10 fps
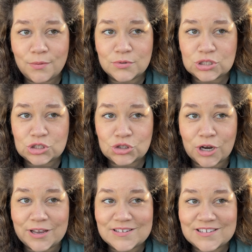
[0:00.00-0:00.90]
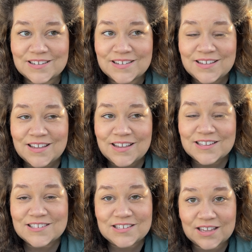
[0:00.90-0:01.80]
I'm just trying to
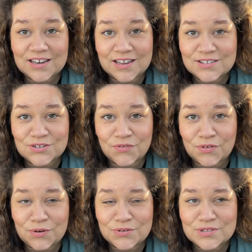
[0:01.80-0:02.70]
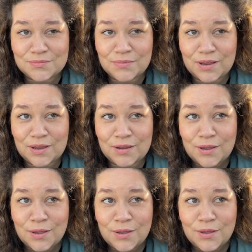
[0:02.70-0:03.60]
take nicer photos in my
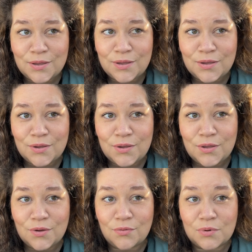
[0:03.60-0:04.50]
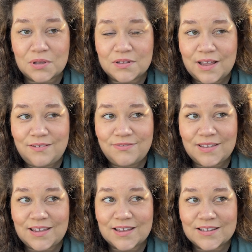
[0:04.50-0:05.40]
real life
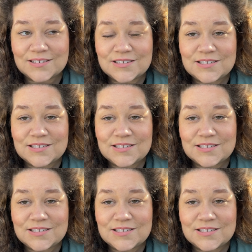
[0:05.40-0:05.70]
and